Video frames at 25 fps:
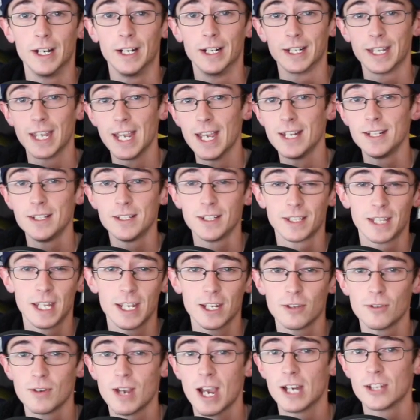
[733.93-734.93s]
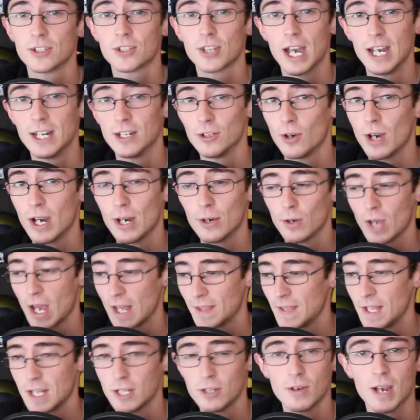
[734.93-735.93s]
again, thank you guys. I know
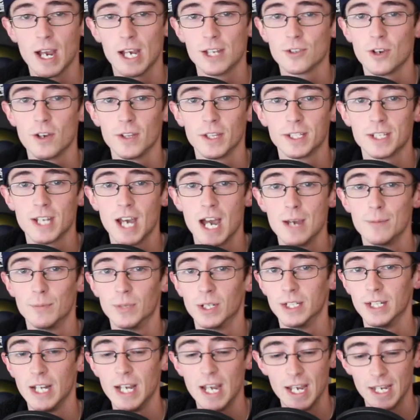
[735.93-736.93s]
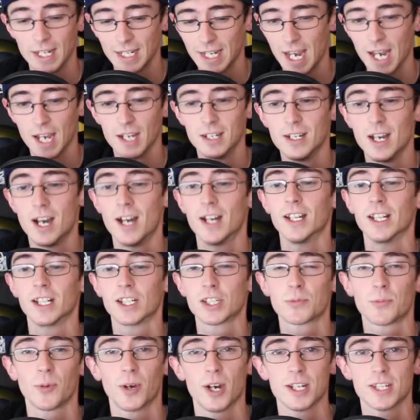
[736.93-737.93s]
I thank you guys all the time, but cannot
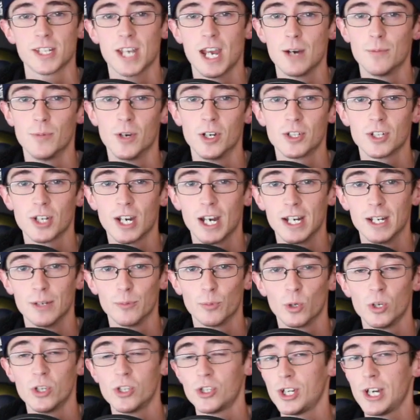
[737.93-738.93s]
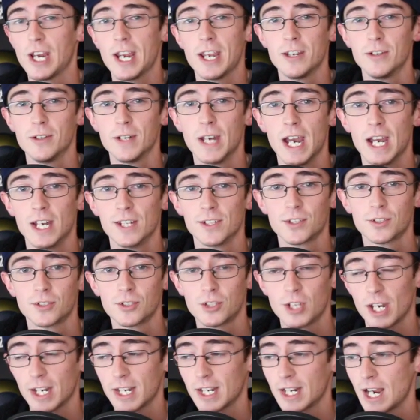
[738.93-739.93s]
express how much I appreciate you guys
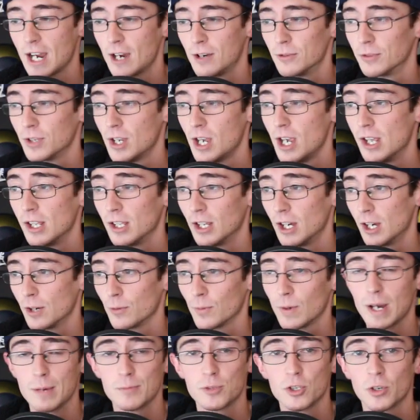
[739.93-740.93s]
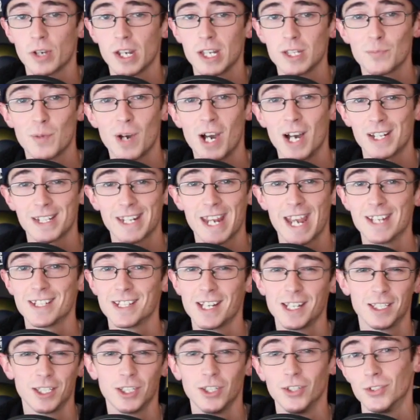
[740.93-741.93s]
checking out Rams Showcase
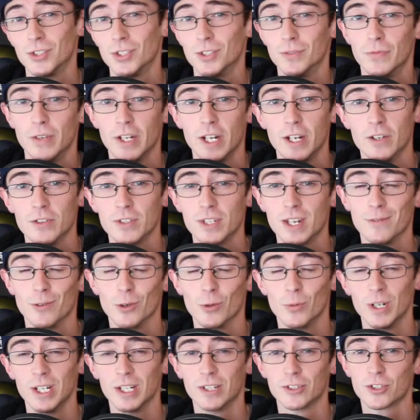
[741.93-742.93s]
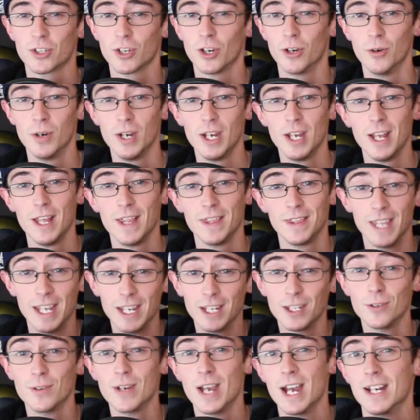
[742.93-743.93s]
podcast and the YouTube videos every week. So
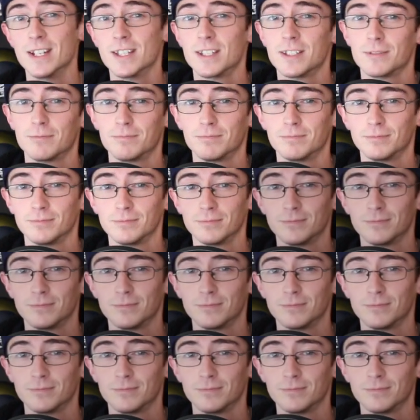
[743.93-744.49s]
thank you guys.